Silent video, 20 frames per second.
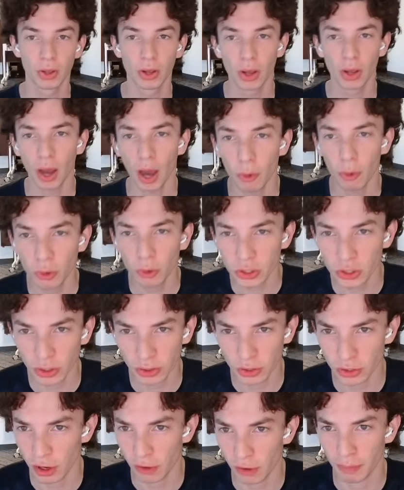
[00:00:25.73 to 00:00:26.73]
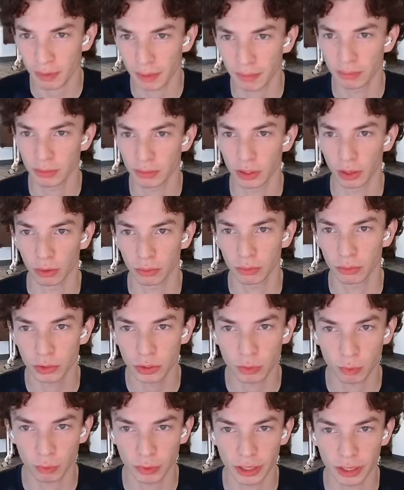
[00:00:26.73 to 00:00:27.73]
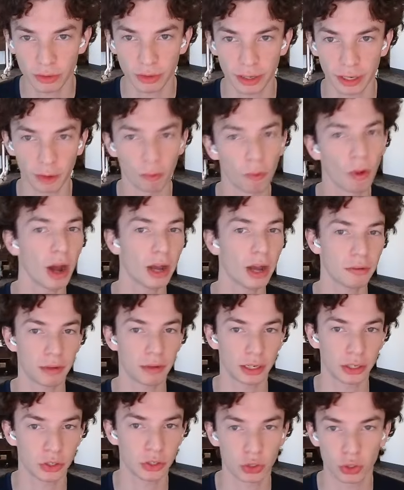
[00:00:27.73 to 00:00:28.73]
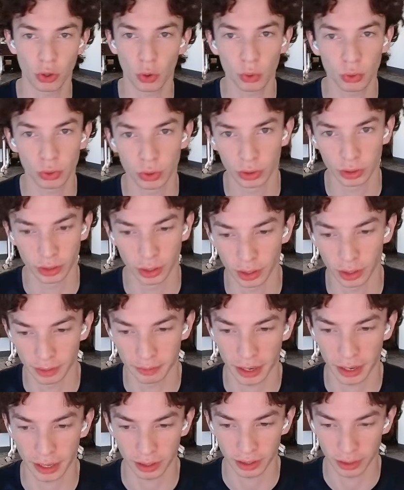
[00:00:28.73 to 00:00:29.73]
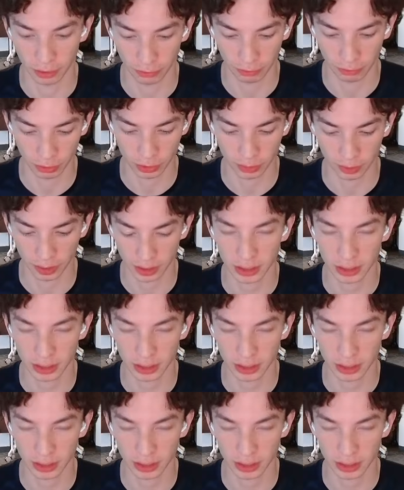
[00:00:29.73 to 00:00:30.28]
I want to start this off by, just reiterating why effect is so good on the back end in the first place.